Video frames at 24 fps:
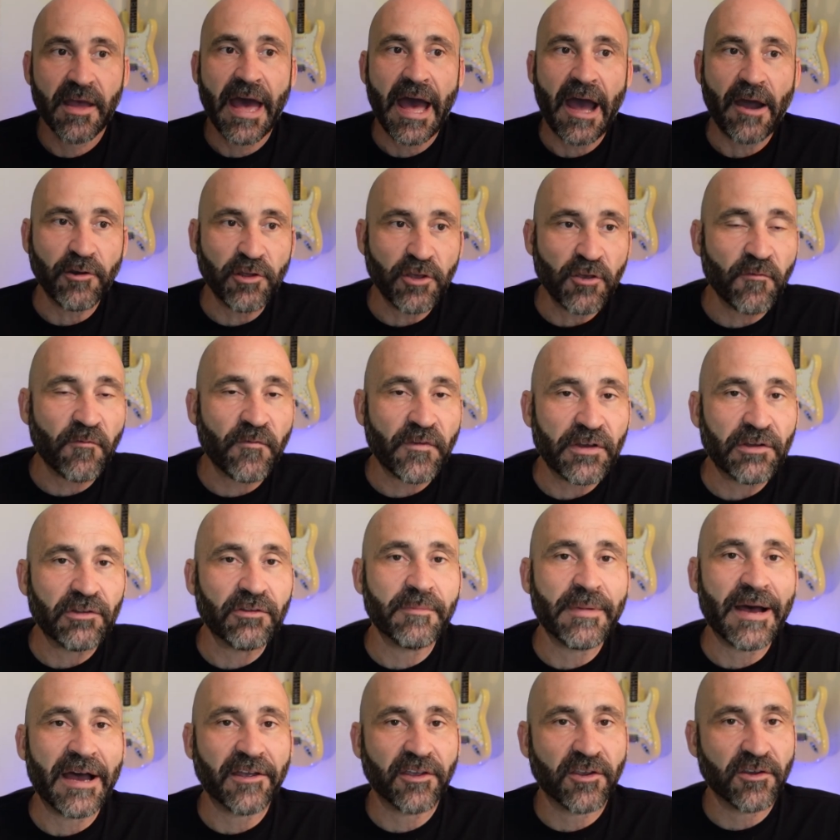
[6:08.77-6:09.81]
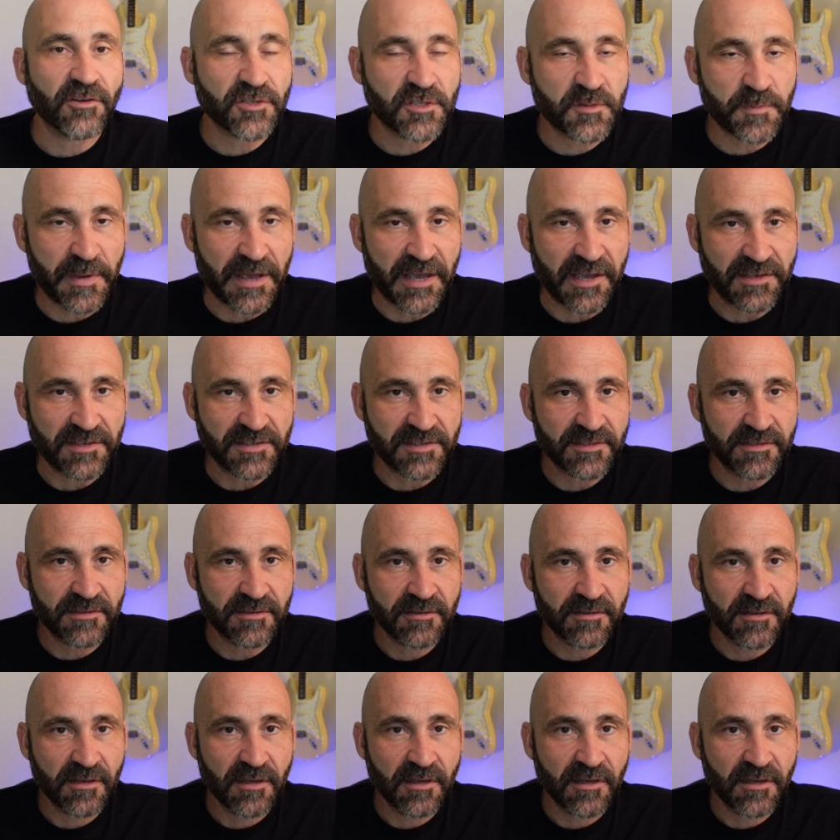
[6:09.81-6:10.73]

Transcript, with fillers: How do you feel about your space?